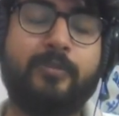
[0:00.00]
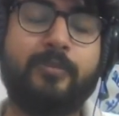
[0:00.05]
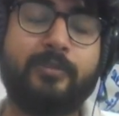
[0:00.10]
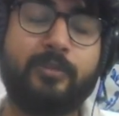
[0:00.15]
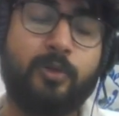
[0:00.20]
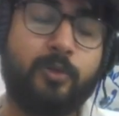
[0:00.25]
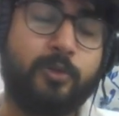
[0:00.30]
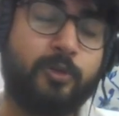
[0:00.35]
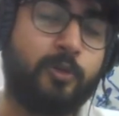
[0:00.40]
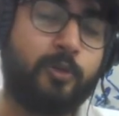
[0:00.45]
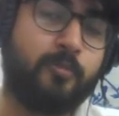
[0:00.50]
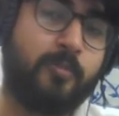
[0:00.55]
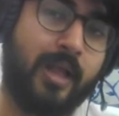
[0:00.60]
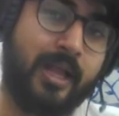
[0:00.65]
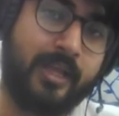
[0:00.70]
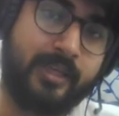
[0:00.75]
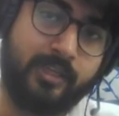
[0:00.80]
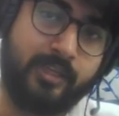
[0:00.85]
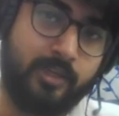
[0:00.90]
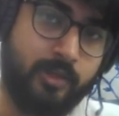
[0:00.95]
known to
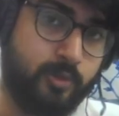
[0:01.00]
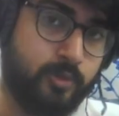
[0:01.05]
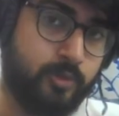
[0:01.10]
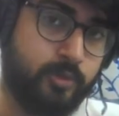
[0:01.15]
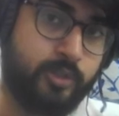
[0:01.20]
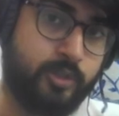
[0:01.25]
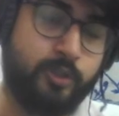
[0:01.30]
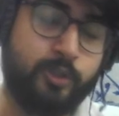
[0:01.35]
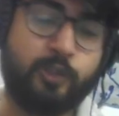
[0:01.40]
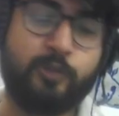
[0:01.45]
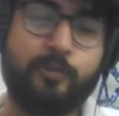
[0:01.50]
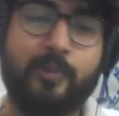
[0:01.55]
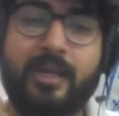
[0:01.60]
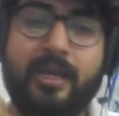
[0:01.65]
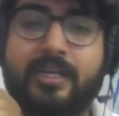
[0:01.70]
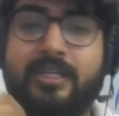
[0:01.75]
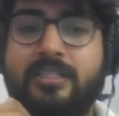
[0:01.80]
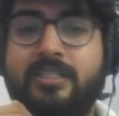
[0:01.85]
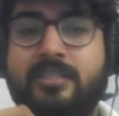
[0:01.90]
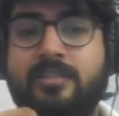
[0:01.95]
bag huge huge
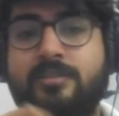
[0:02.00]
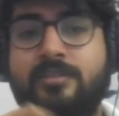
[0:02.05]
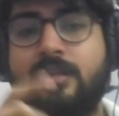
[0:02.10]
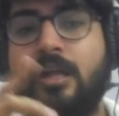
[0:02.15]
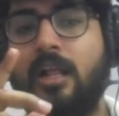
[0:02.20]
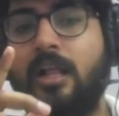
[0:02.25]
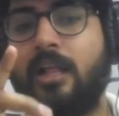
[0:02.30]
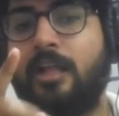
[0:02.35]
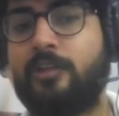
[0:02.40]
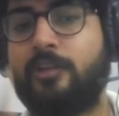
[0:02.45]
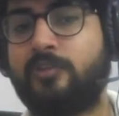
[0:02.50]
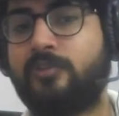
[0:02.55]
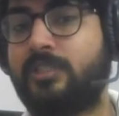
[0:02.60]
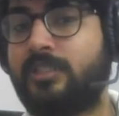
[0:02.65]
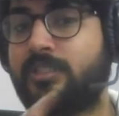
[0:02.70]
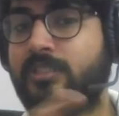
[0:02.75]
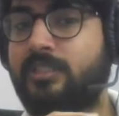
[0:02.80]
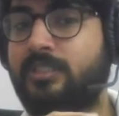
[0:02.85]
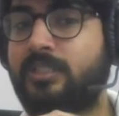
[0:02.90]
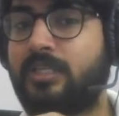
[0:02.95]
packages so
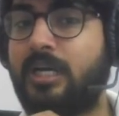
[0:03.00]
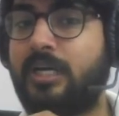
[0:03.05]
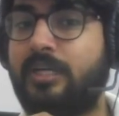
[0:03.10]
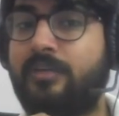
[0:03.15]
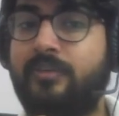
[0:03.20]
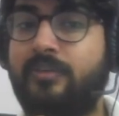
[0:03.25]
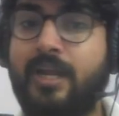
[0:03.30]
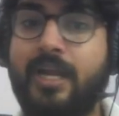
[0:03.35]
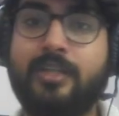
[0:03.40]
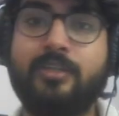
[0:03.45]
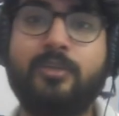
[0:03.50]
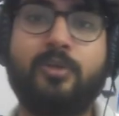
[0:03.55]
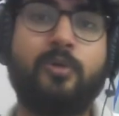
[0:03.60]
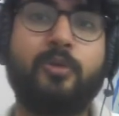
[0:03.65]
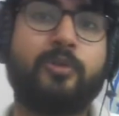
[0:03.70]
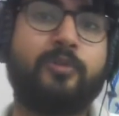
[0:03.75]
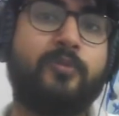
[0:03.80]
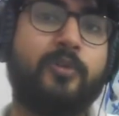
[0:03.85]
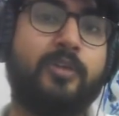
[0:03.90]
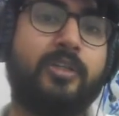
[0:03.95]
this is a great
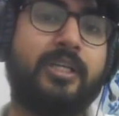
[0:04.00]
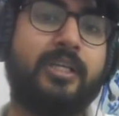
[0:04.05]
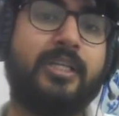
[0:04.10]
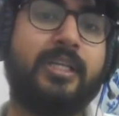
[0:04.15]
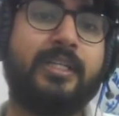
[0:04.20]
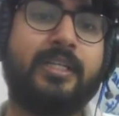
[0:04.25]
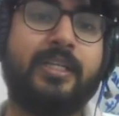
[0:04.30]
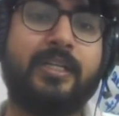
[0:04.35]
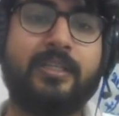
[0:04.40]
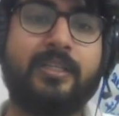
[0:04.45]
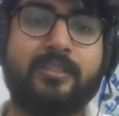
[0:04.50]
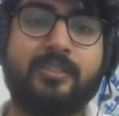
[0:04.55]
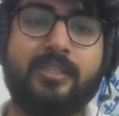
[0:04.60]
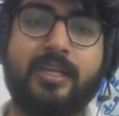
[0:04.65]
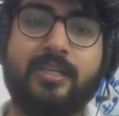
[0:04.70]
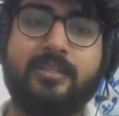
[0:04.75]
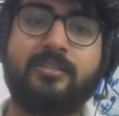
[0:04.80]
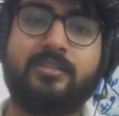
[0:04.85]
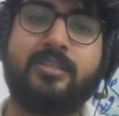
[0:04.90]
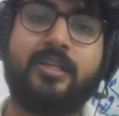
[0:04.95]
course for learning data
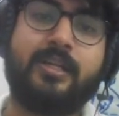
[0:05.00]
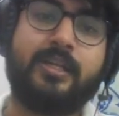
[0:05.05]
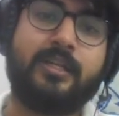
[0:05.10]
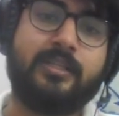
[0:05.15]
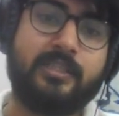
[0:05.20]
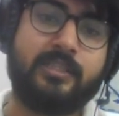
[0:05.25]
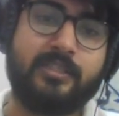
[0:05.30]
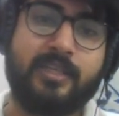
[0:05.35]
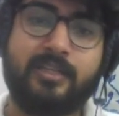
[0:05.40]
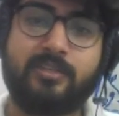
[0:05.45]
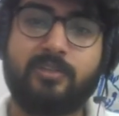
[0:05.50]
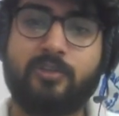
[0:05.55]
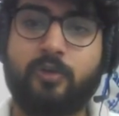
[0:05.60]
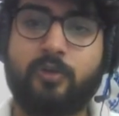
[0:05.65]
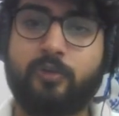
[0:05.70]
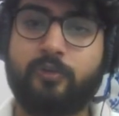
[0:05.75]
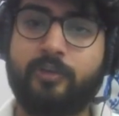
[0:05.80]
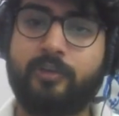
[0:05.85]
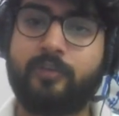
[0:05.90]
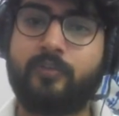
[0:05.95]
science the data science
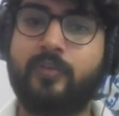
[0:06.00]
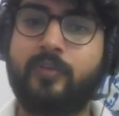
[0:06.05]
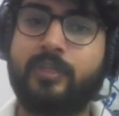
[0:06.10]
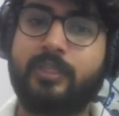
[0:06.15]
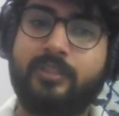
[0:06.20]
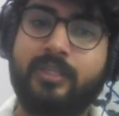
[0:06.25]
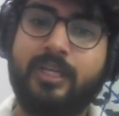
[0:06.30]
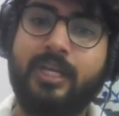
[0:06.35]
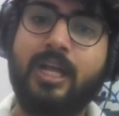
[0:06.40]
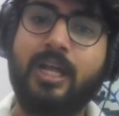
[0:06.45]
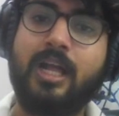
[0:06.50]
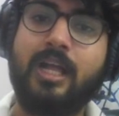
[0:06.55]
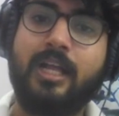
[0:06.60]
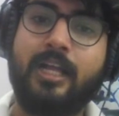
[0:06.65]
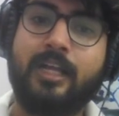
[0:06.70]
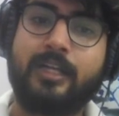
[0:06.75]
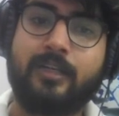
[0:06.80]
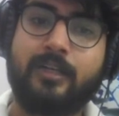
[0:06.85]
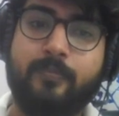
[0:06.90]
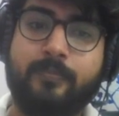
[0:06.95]
course 2023
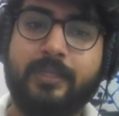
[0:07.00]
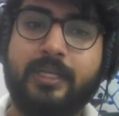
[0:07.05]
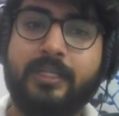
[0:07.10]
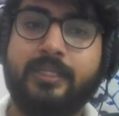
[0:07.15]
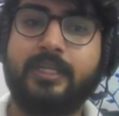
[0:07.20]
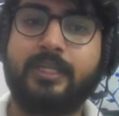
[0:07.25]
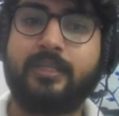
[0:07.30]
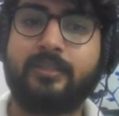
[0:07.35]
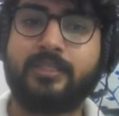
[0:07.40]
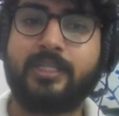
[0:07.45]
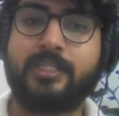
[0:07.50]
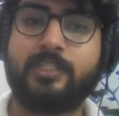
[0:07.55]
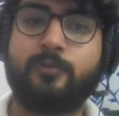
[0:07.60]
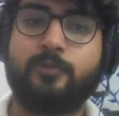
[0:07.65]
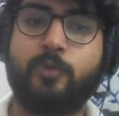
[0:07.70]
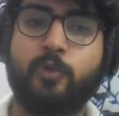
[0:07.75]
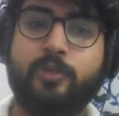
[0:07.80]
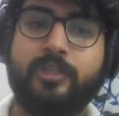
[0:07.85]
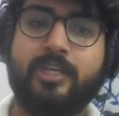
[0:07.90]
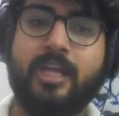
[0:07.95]
complete data science
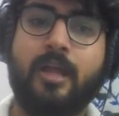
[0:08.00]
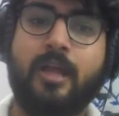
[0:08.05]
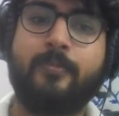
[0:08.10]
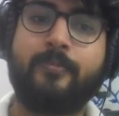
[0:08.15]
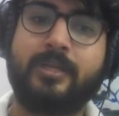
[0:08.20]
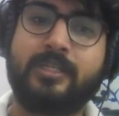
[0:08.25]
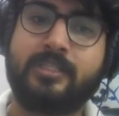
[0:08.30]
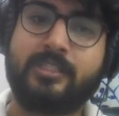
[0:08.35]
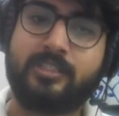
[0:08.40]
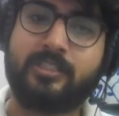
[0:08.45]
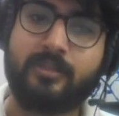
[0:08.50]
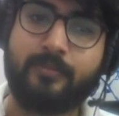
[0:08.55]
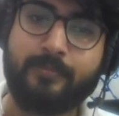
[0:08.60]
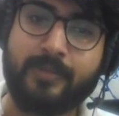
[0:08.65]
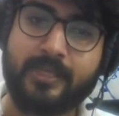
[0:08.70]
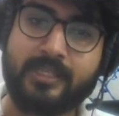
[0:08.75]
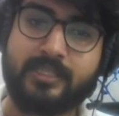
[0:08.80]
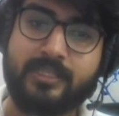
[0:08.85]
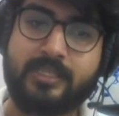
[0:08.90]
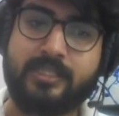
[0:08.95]
bootcamp it is the
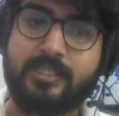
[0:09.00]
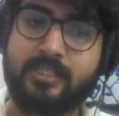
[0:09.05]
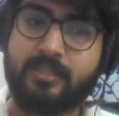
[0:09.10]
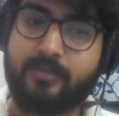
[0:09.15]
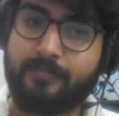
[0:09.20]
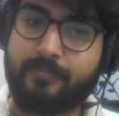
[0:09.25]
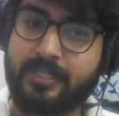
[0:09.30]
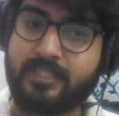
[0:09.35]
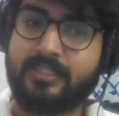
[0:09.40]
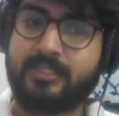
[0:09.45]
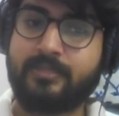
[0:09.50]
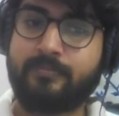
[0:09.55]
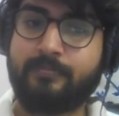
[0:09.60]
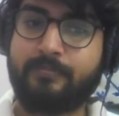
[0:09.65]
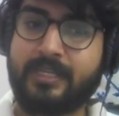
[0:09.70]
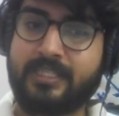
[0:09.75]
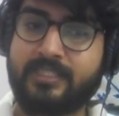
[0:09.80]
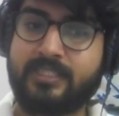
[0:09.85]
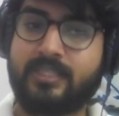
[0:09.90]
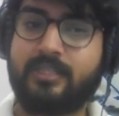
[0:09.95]
best it is a best
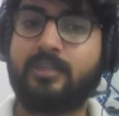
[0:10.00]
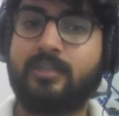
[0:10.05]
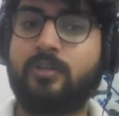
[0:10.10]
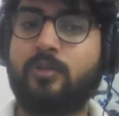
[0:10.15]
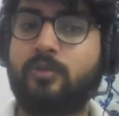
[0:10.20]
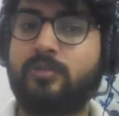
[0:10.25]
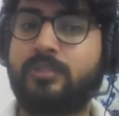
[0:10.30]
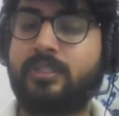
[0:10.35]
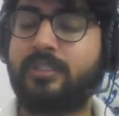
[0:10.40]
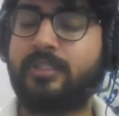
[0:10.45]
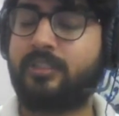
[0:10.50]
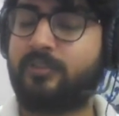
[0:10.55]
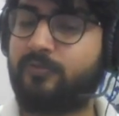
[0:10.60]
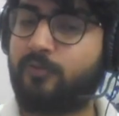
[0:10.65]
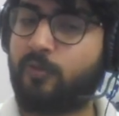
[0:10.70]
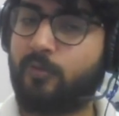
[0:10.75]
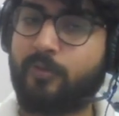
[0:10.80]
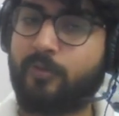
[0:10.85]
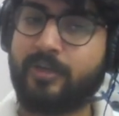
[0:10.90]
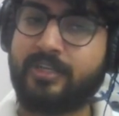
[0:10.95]
bestseller course it is
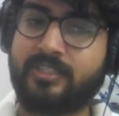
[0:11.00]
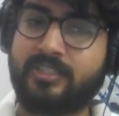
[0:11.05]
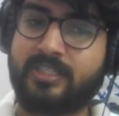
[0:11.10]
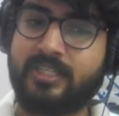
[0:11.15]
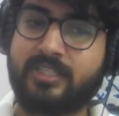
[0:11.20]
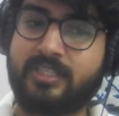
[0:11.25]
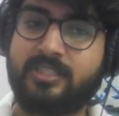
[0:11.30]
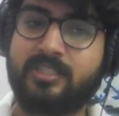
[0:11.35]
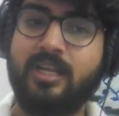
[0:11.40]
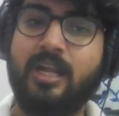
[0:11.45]
4.6